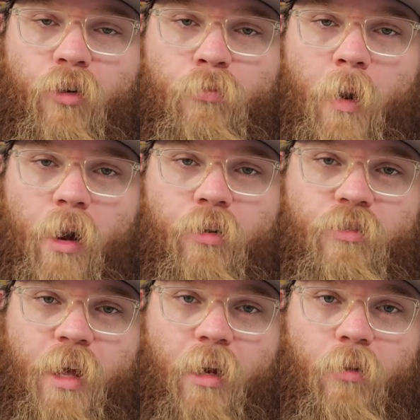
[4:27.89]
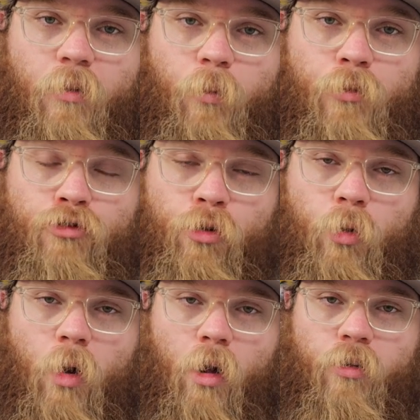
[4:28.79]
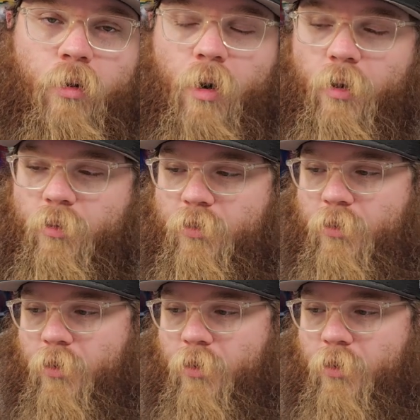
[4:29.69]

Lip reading: modern set with true alternate arts.